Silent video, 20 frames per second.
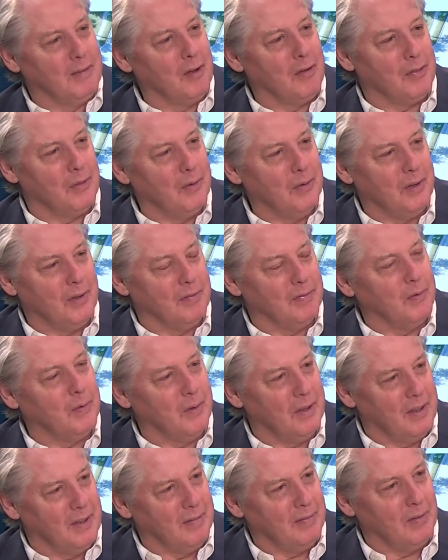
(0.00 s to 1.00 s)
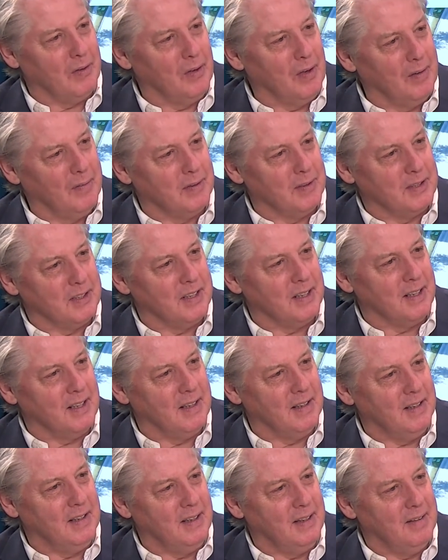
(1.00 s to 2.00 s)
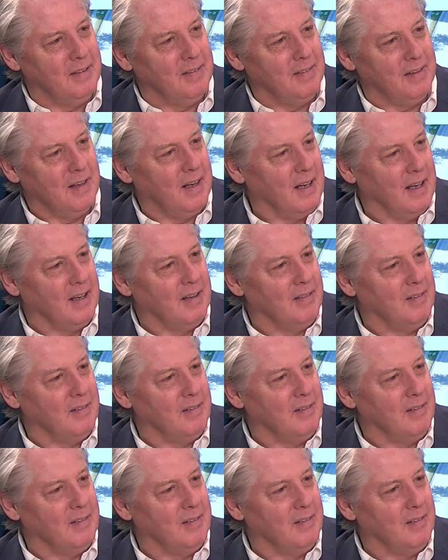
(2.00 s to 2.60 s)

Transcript: I've got 30 or 40 different offers that I need, that I